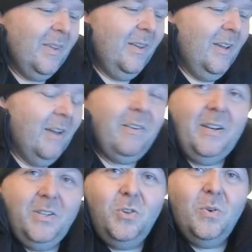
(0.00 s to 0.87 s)
If I
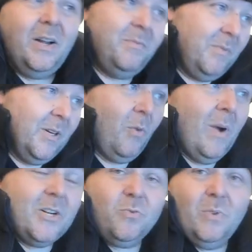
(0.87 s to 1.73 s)
do, I'm going to
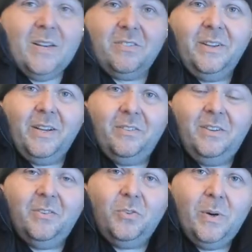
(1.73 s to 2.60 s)
watch wrestling
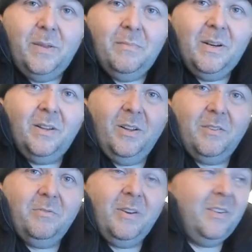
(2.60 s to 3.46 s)
see a 20-minute long
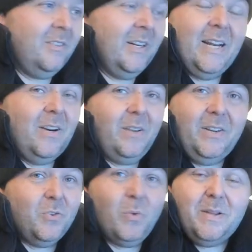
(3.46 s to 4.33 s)
fight scene. And I don't
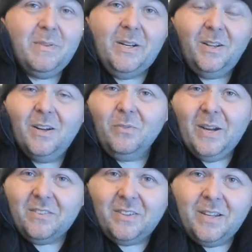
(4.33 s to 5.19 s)
like 20-minute long
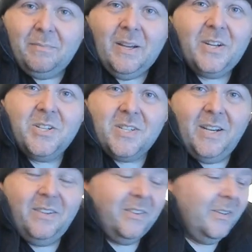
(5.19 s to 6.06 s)
wrestling matches
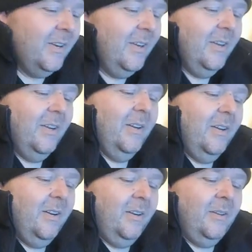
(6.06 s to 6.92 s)
either.
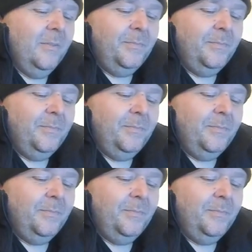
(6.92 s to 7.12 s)
Um,